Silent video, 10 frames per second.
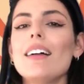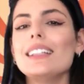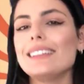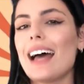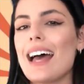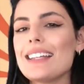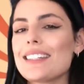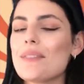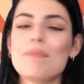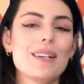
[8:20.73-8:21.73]

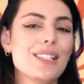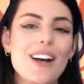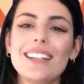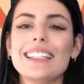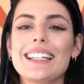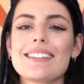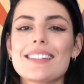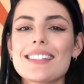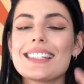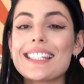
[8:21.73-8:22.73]
Last but not
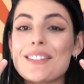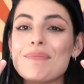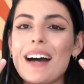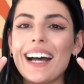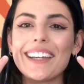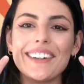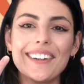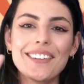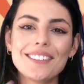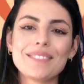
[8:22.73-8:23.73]
least,
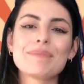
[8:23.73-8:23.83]
smile.